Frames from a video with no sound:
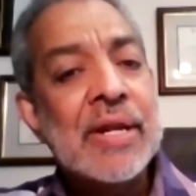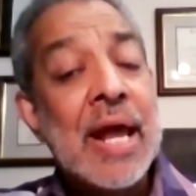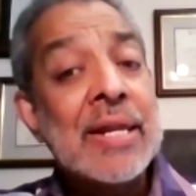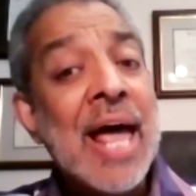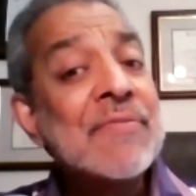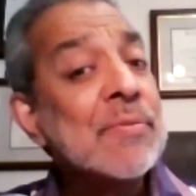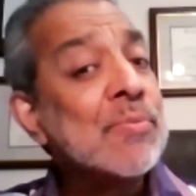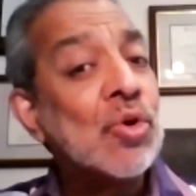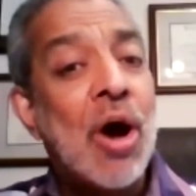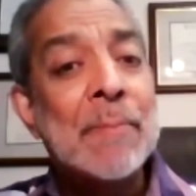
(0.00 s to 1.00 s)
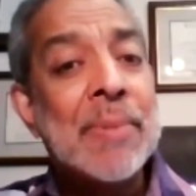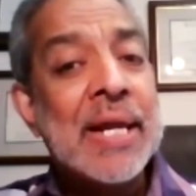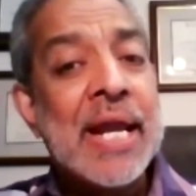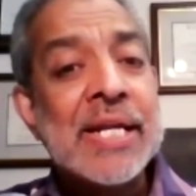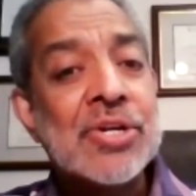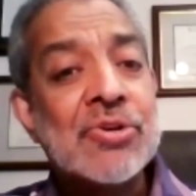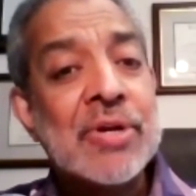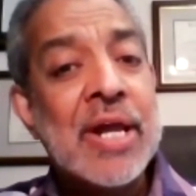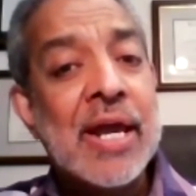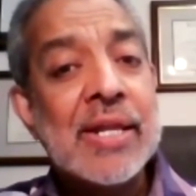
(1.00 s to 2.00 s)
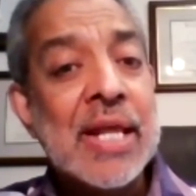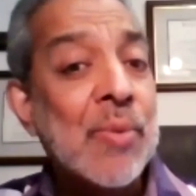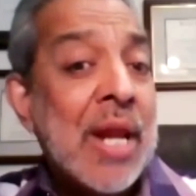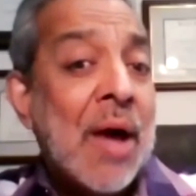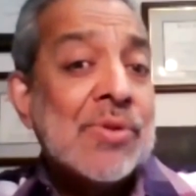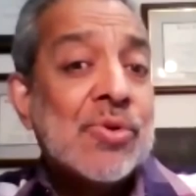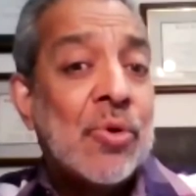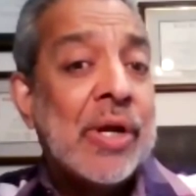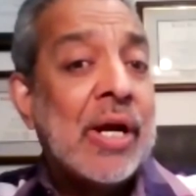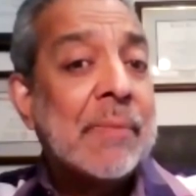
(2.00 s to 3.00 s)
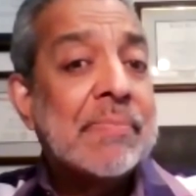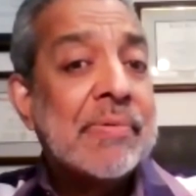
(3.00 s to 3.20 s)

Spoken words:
and life is more complicated today than when I was growing up.